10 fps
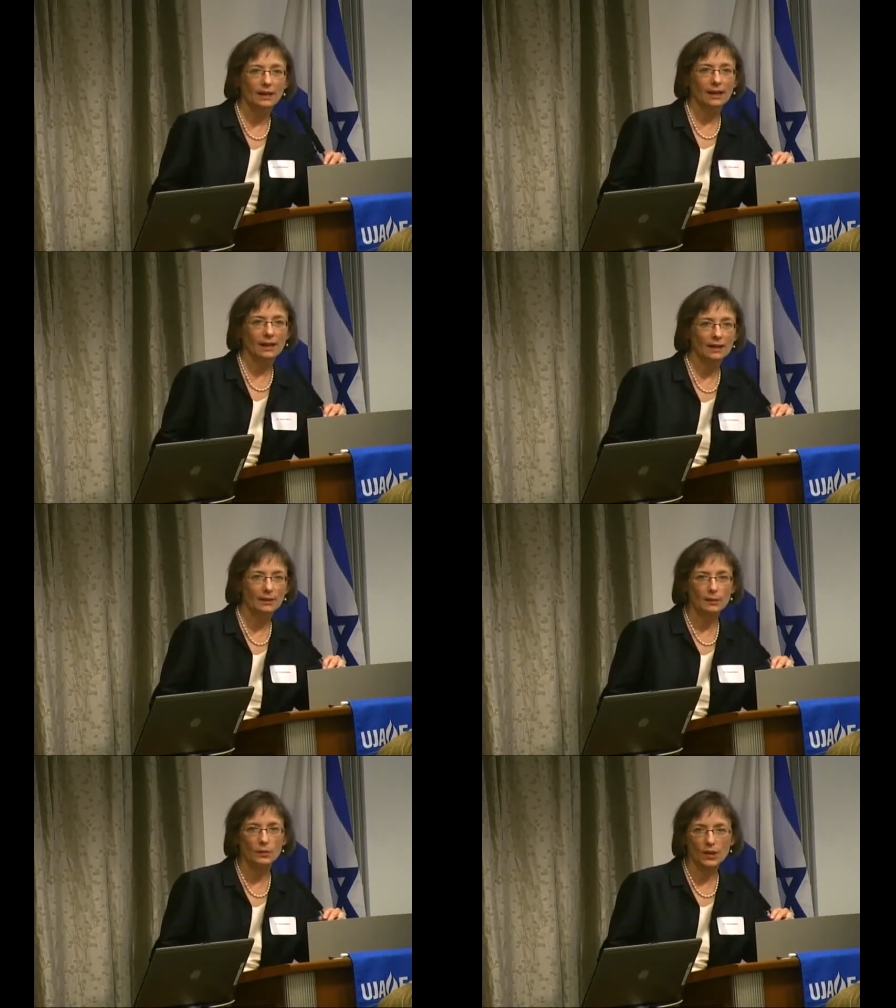
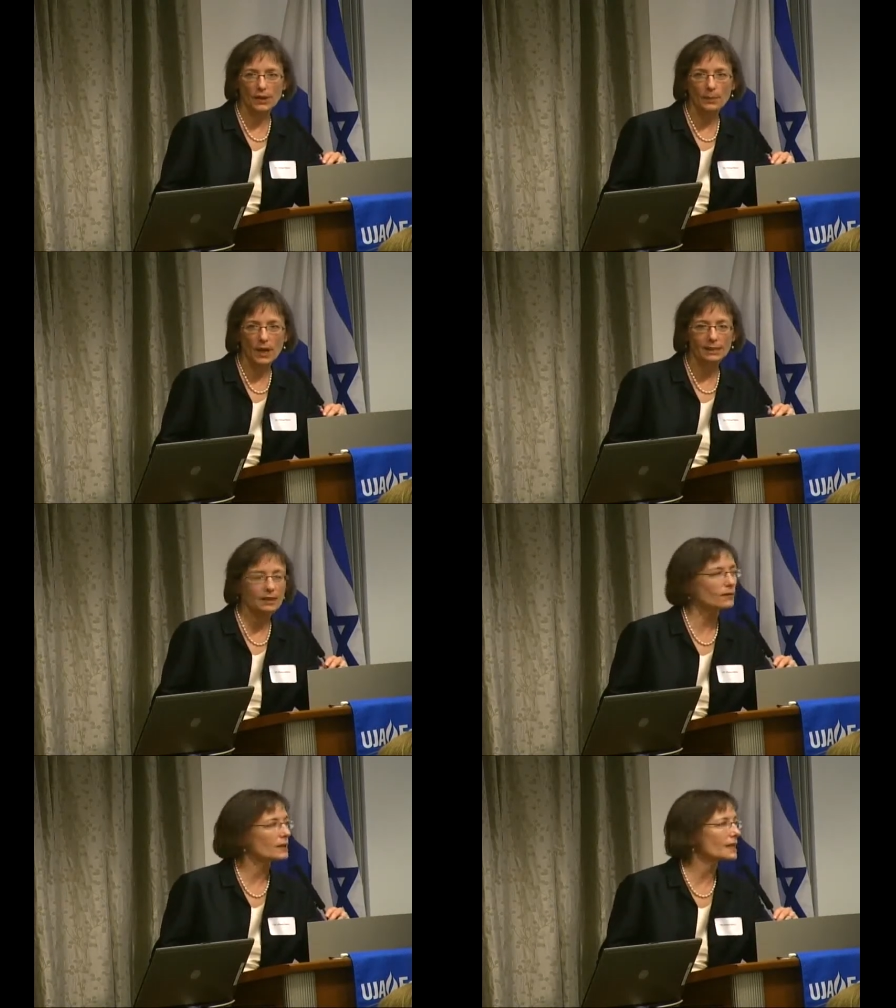With the best
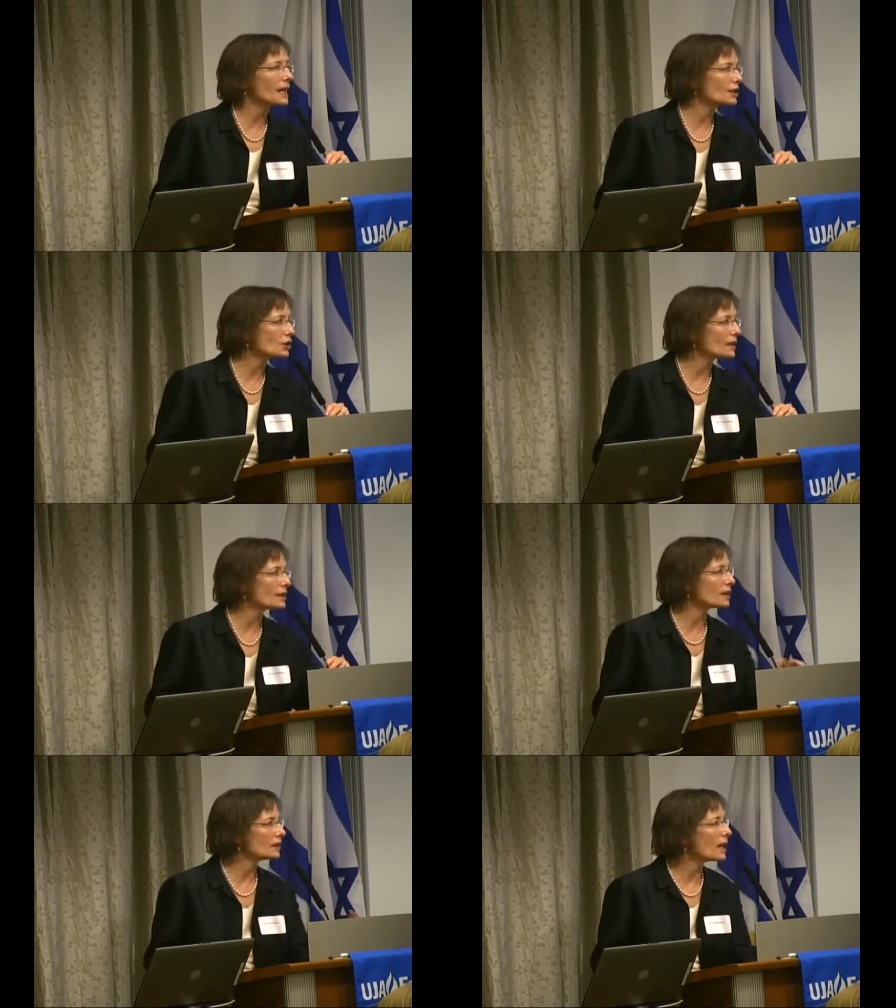of
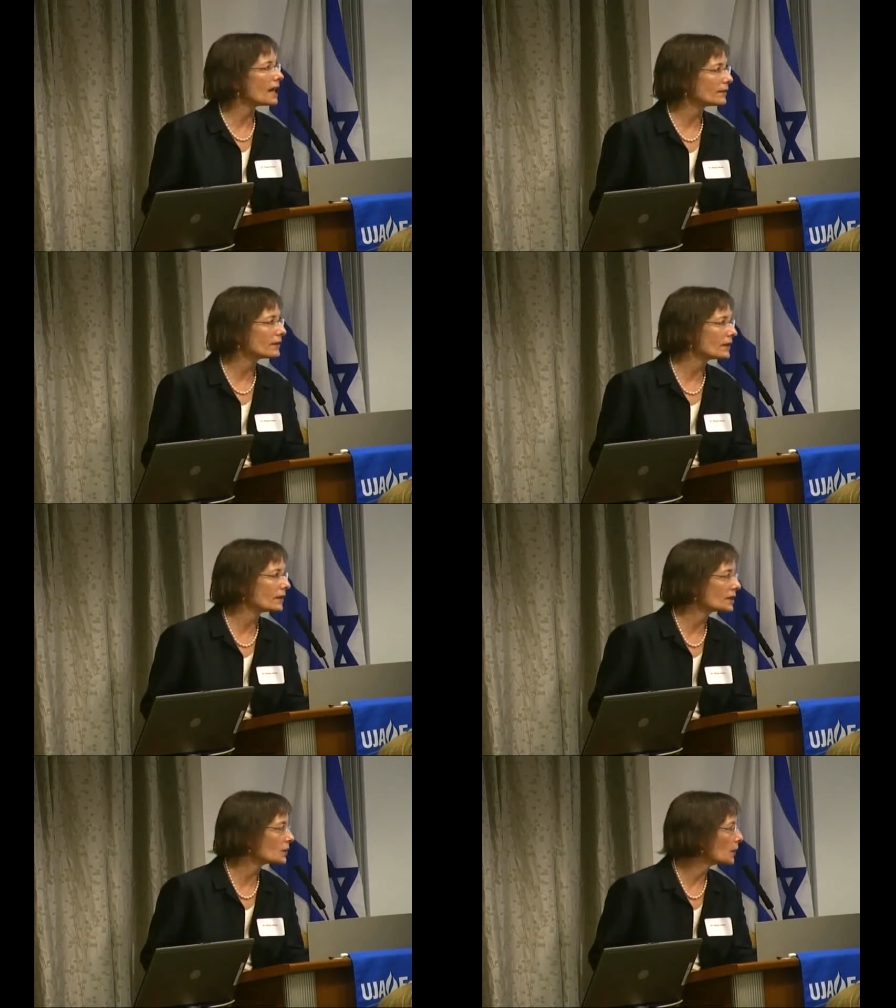intentions, a lot of the
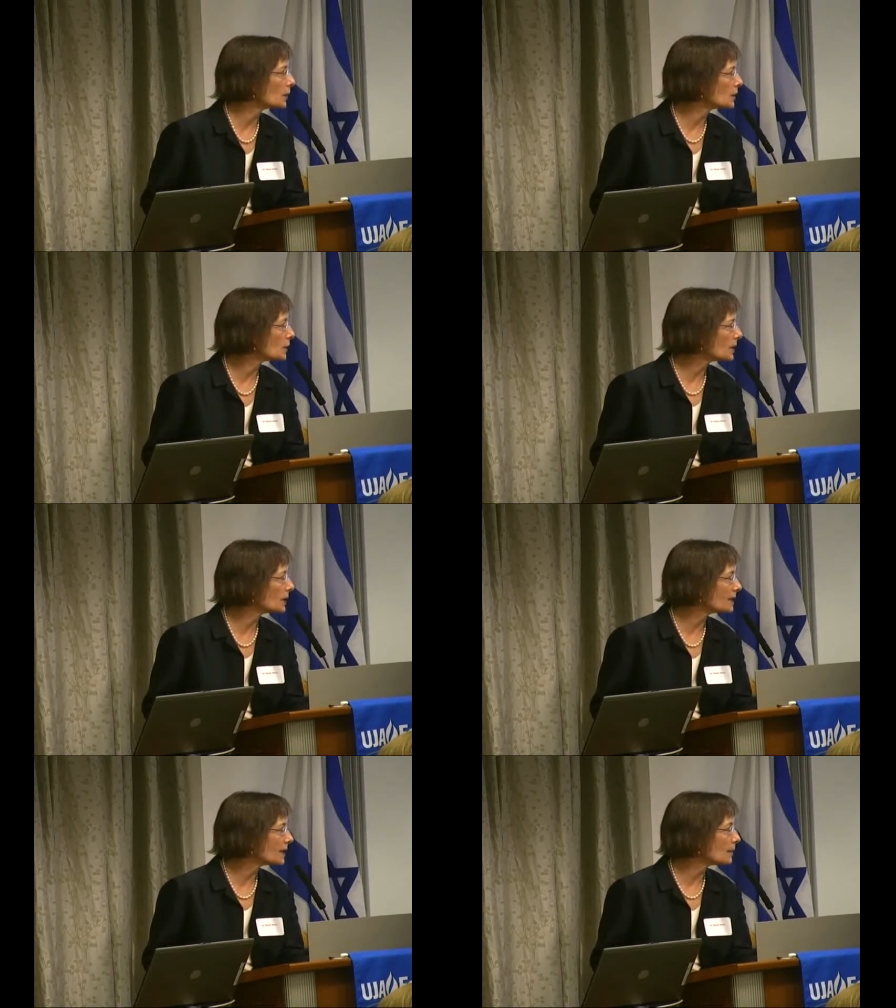things we were
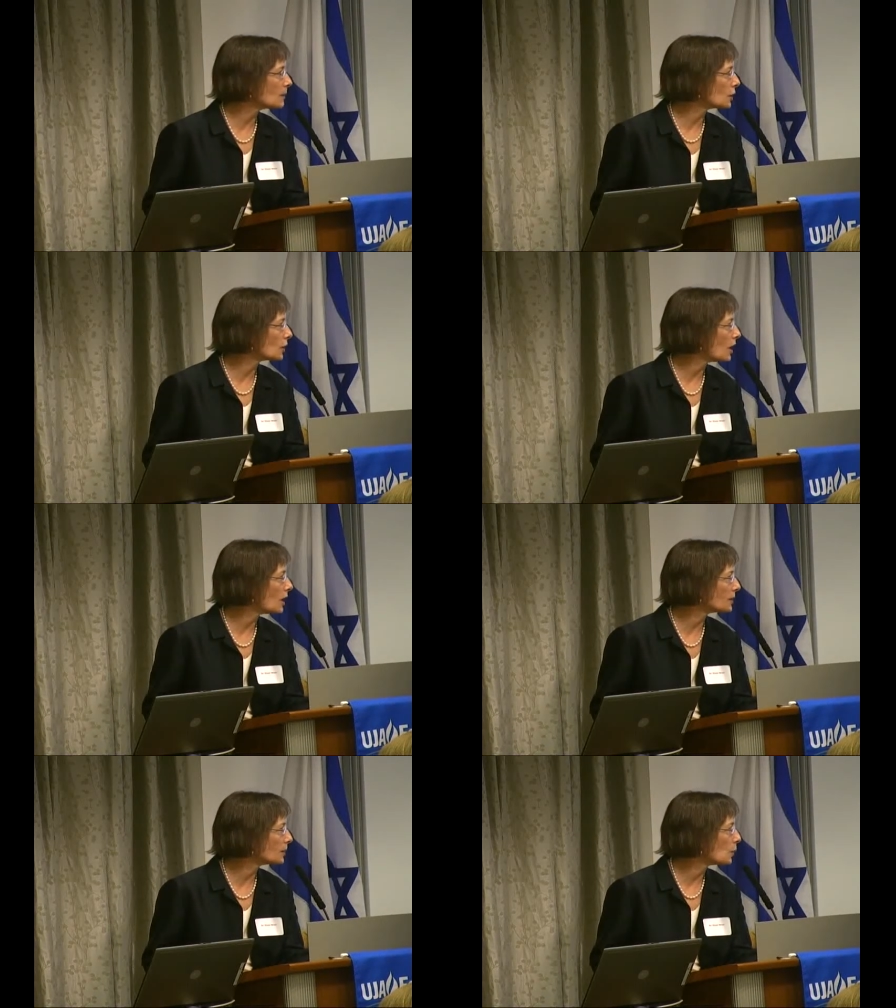doing seemed to
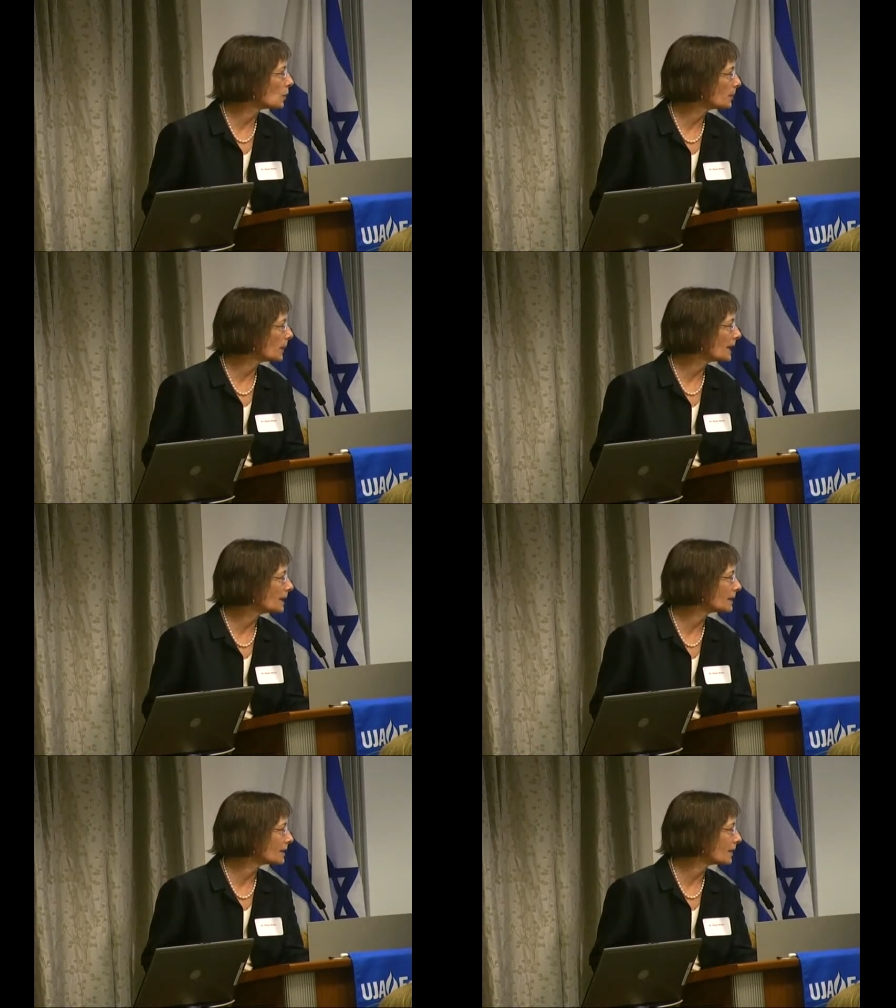cause more pain
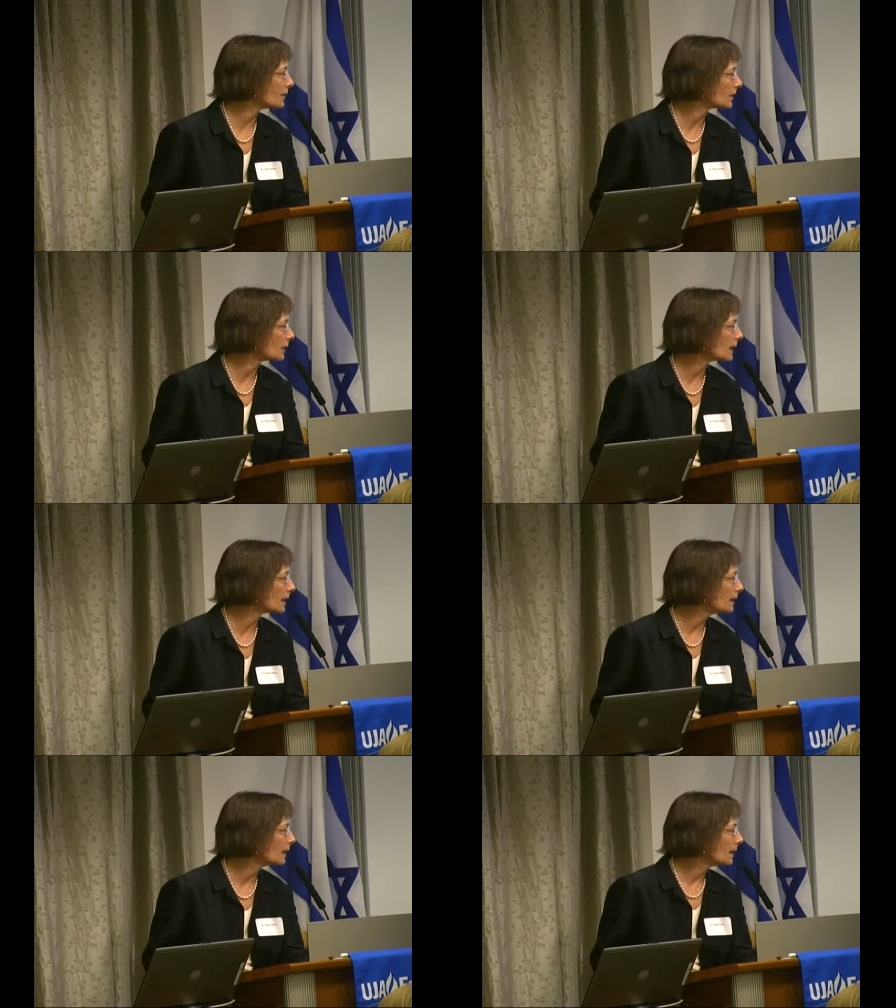and
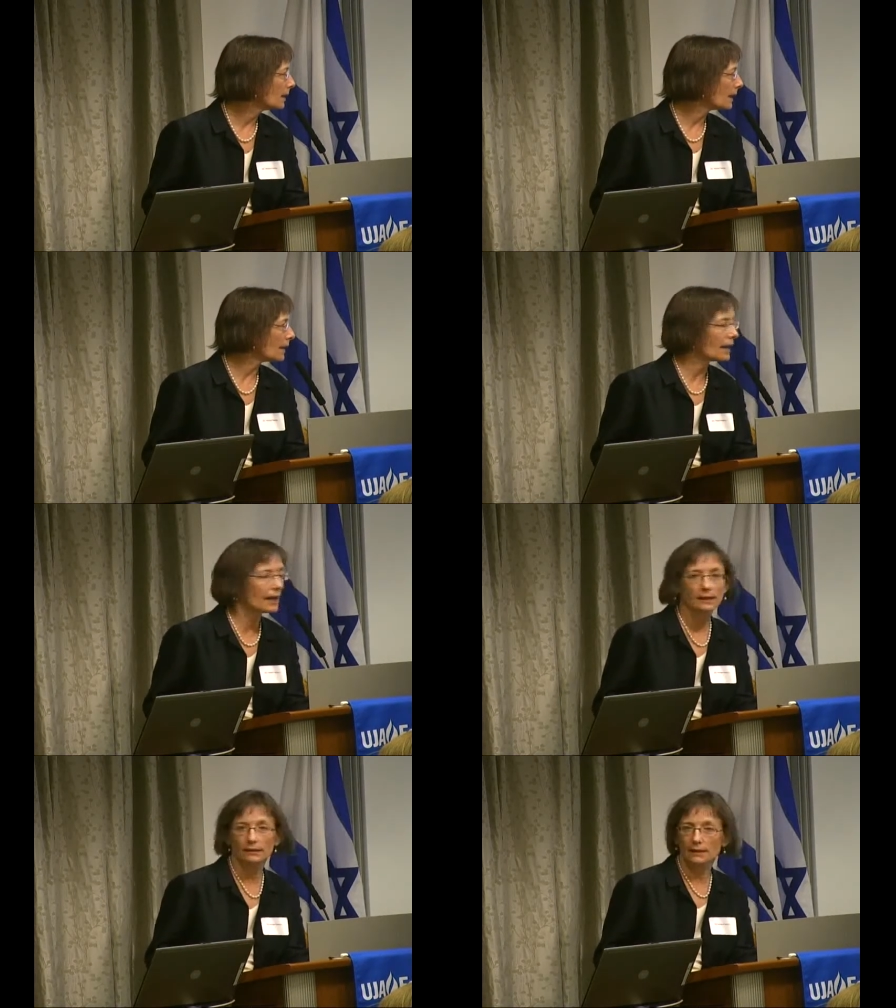suffering
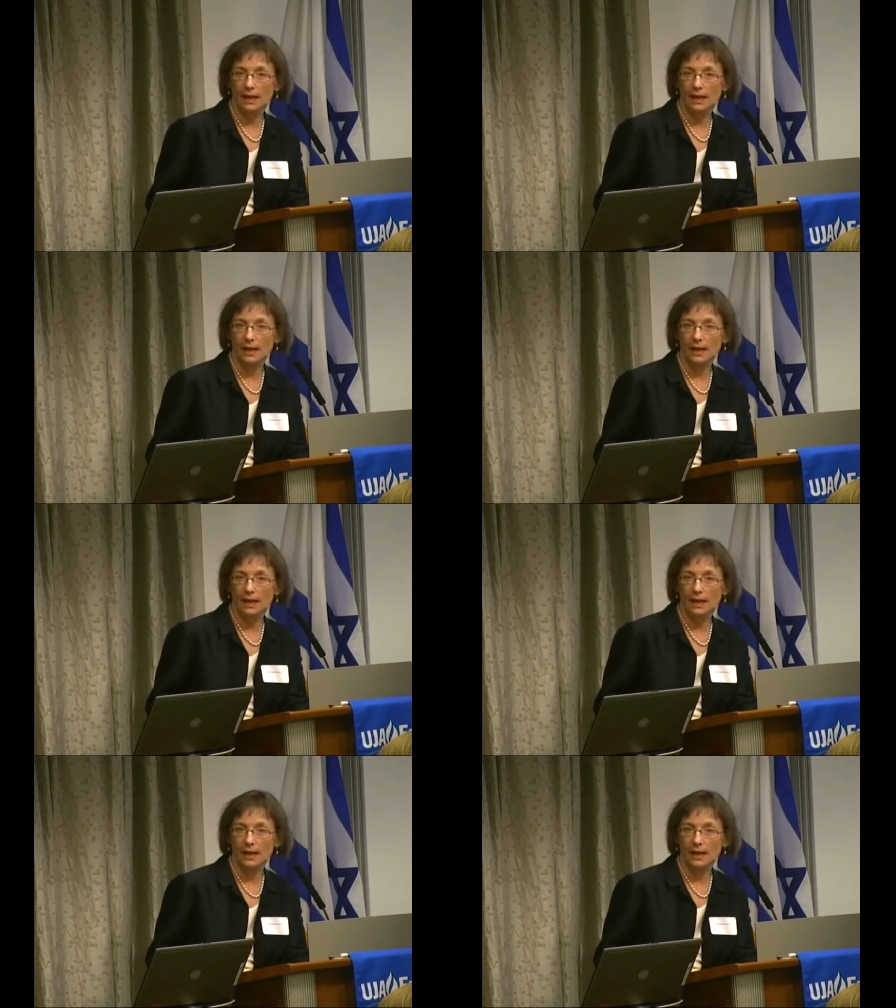than